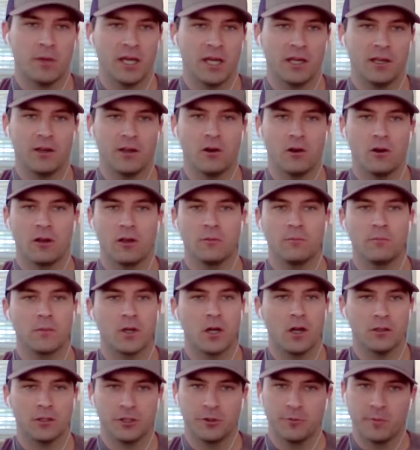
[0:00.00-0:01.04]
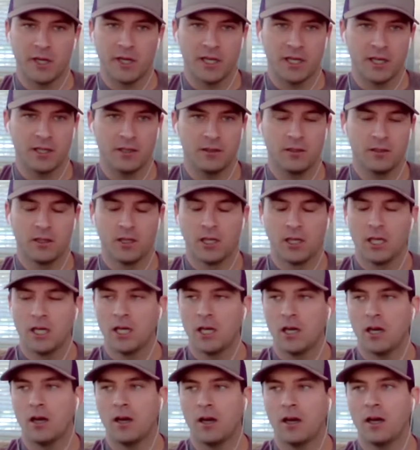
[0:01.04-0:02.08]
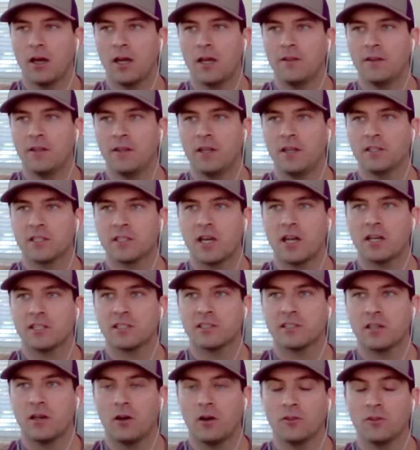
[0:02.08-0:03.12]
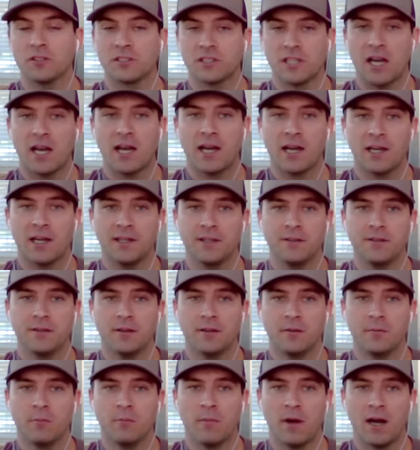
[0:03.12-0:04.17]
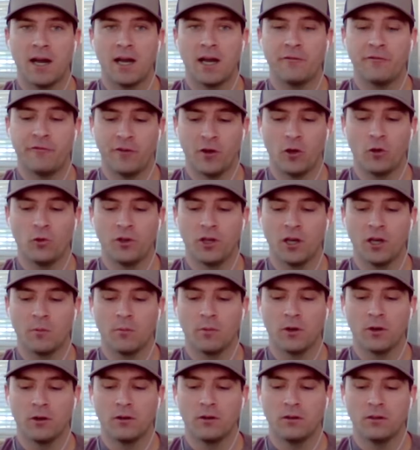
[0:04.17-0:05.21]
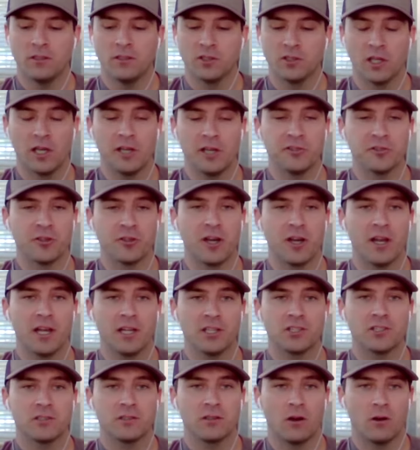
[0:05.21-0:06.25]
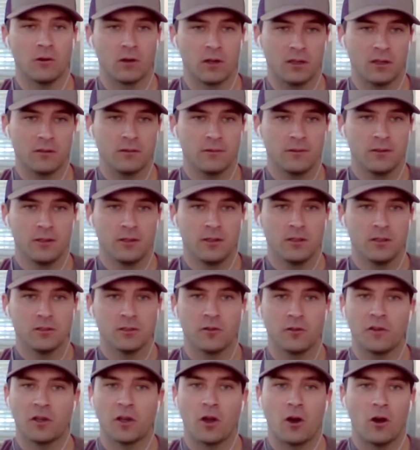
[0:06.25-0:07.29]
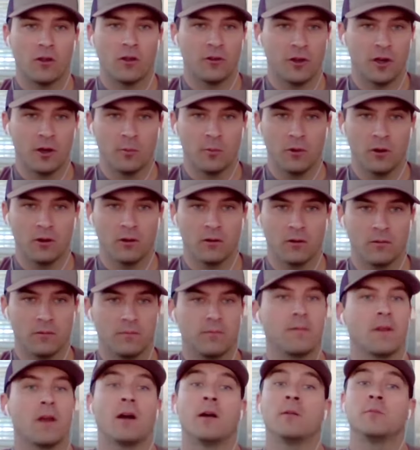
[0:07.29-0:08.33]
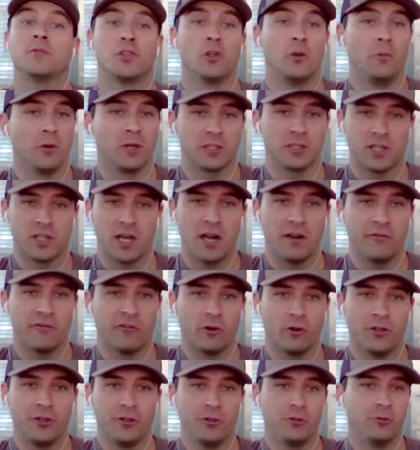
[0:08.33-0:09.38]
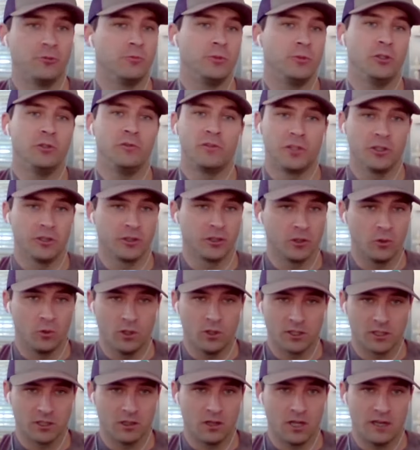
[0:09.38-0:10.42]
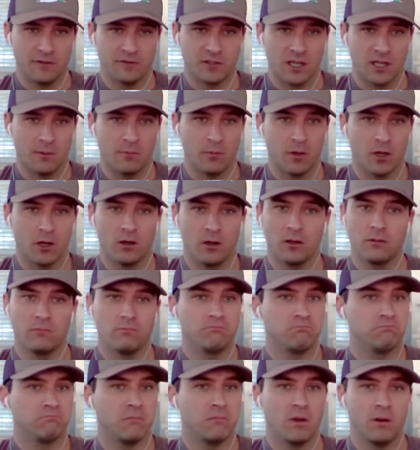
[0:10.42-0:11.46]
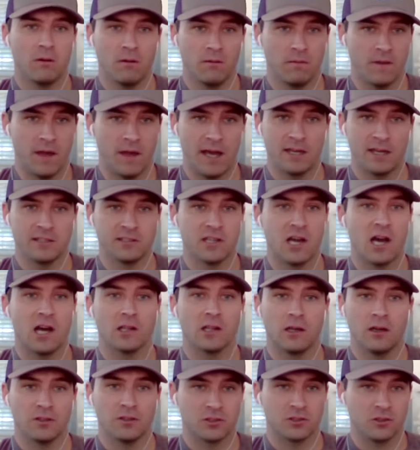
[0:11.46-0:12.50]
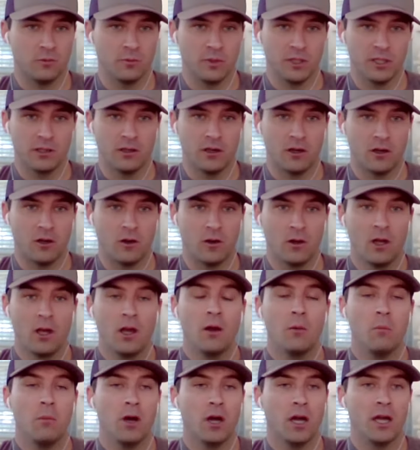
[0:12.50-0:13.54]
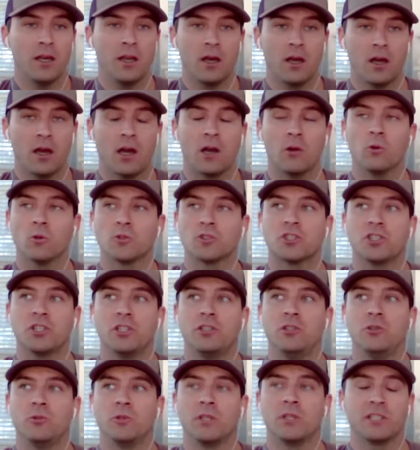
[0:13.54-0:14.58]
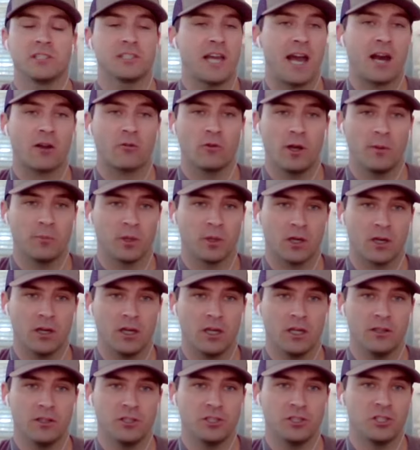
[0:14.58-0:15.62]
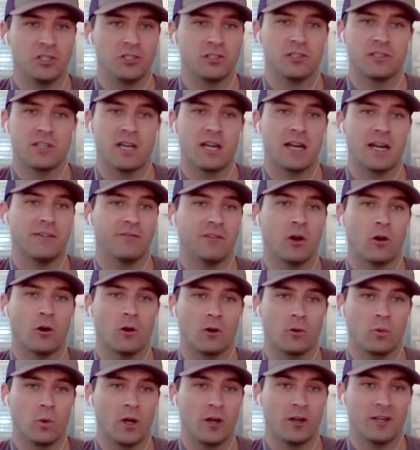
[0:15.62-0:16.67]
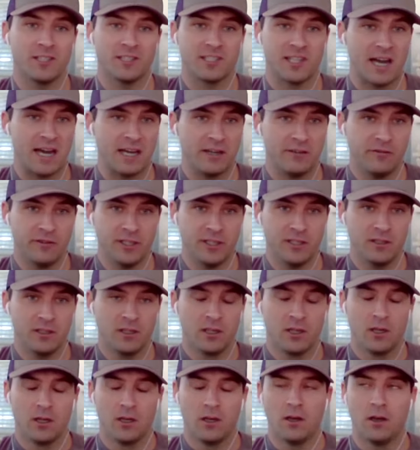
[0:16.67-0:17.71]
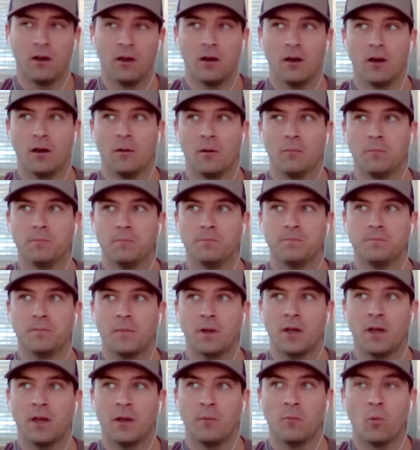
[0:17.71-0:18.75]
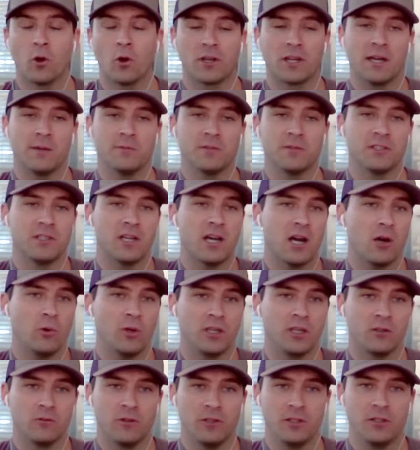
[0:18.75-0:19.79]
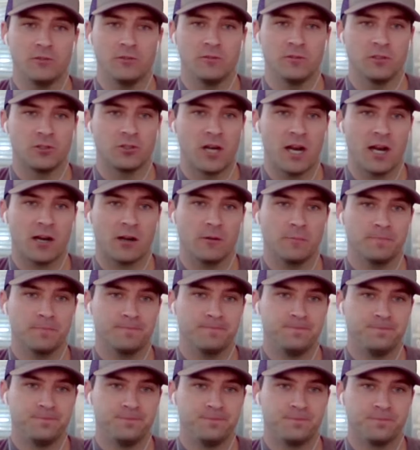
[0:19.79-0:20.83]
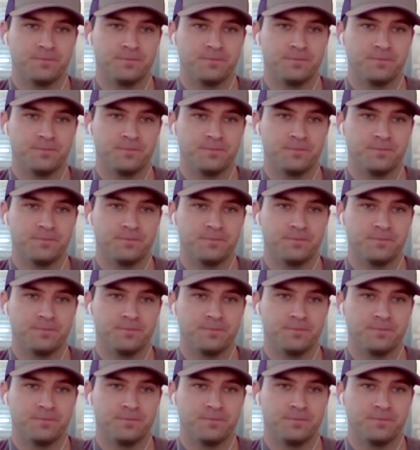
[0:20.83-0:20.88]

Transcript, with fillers: It's got a band on it. Call in your band, uh, and then it's got a on the side. My phone number is laser etched on it. So if you call the number, I'm super excited for you. You've killed a once in a lifetime bird. That is not lost on me at all. But I will send you an exact replica that just does not have the hardware inside of it. Um, and more times than not, we can reuse the tracker.